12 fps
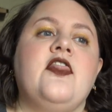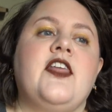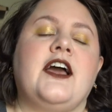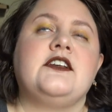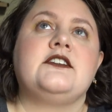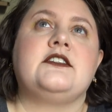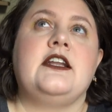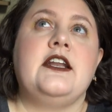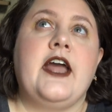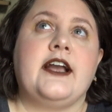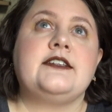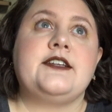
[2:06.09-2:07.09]
That is the
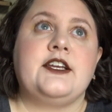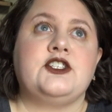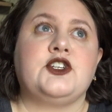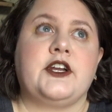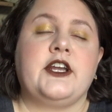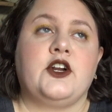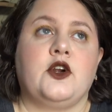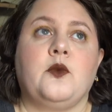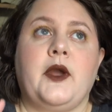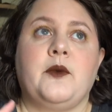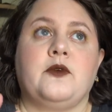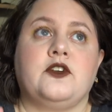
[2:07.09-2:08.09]
next entry in her
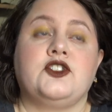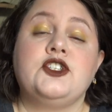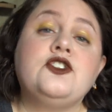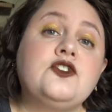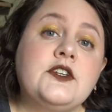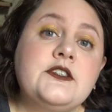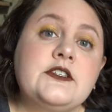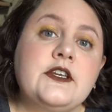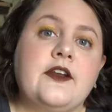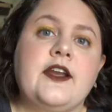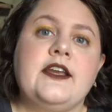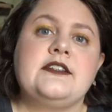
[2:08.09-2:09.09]
Wayward Children
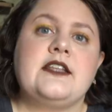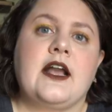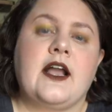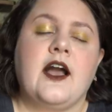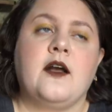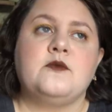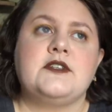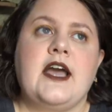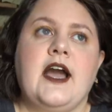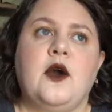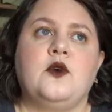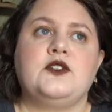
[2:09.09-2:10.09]
series that comes
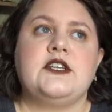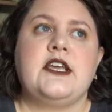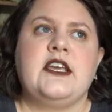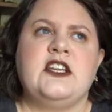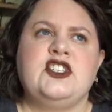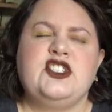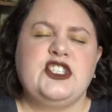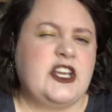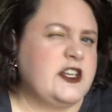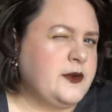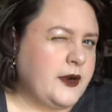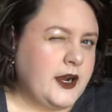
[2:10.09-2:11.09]
out in
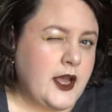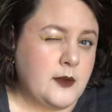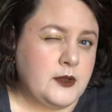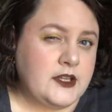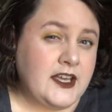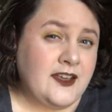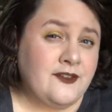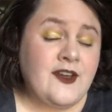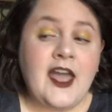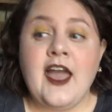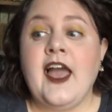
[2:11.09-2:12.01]
January, I believe.